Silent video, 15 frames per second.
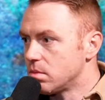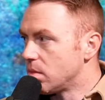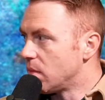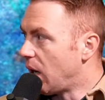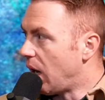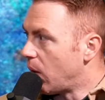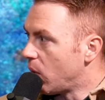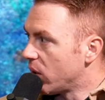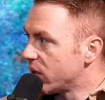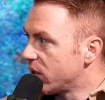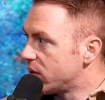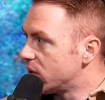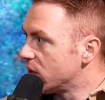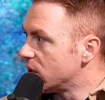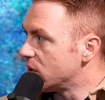I
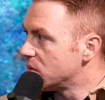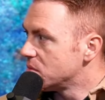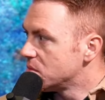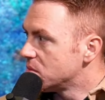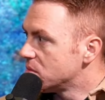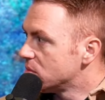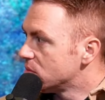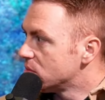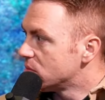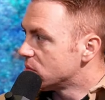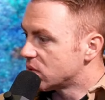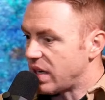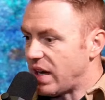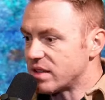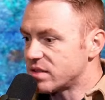wanted to
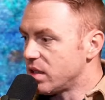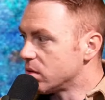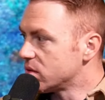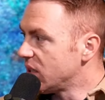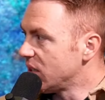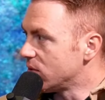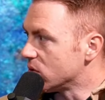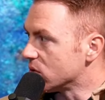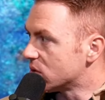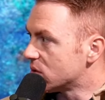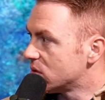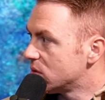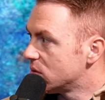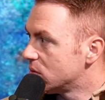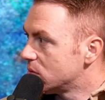cast out devils.
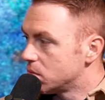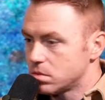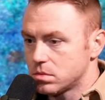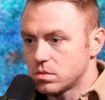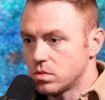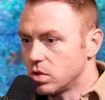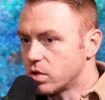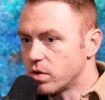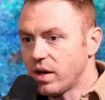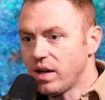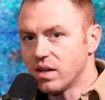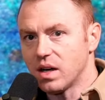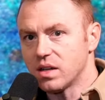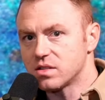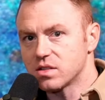Well,
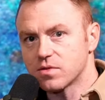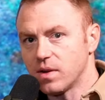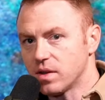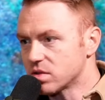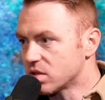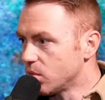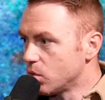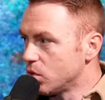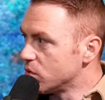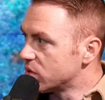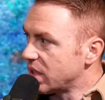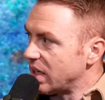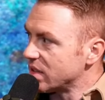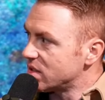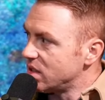great. I just found someone who's
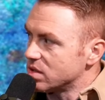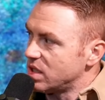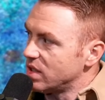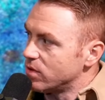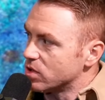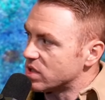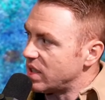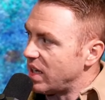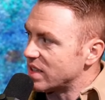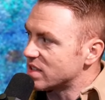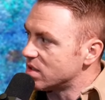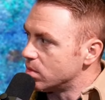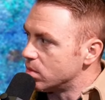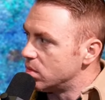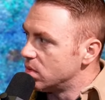cast out devils and asked
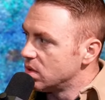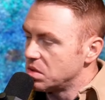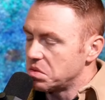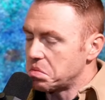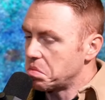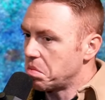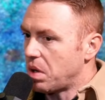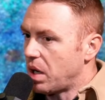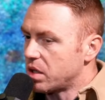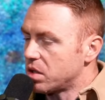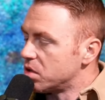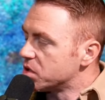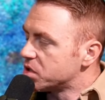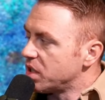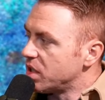them, I don't
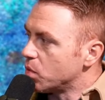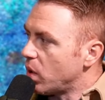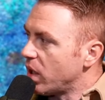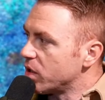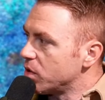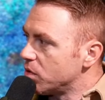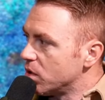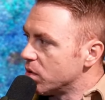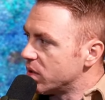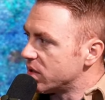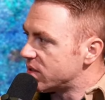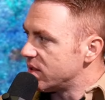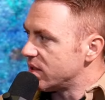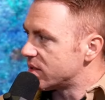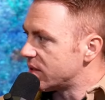understand why you know
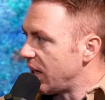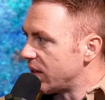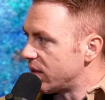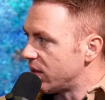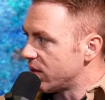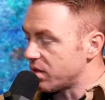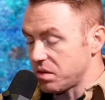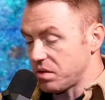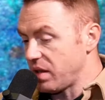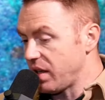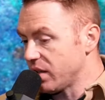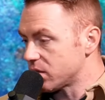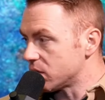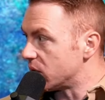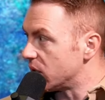it's this, that, and another thing. they
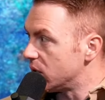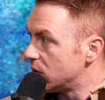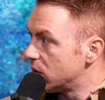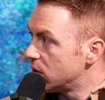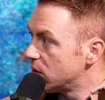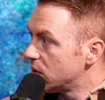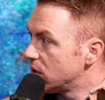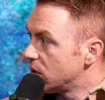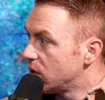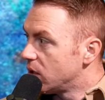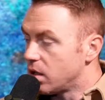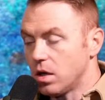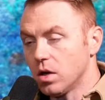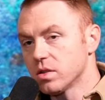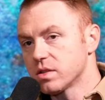answered it.
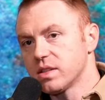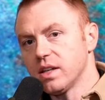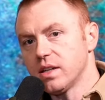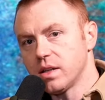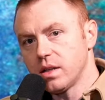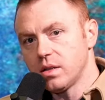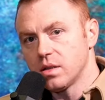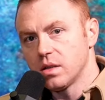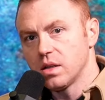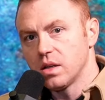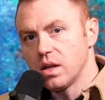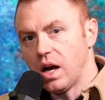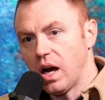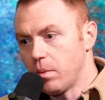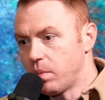And all of a sudden,
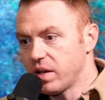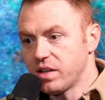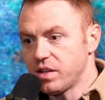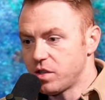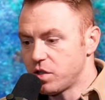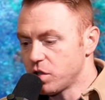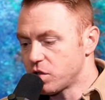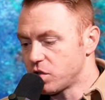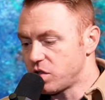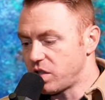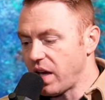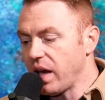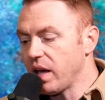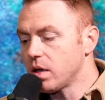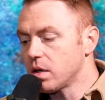I began to just
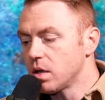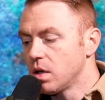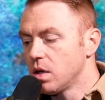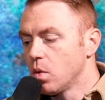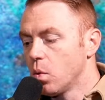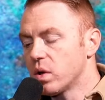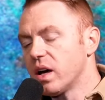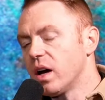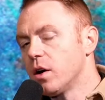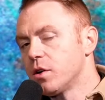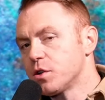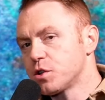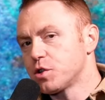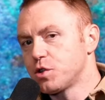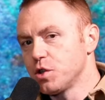take what I
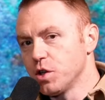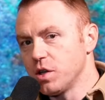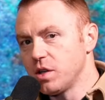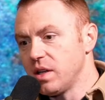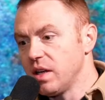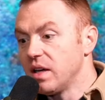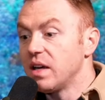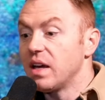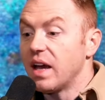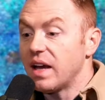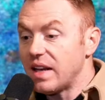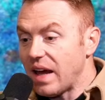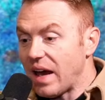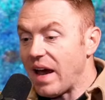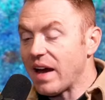understood
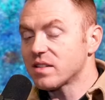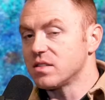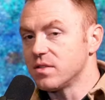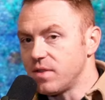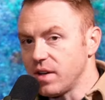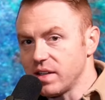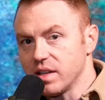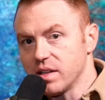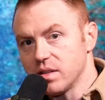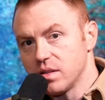and activate it.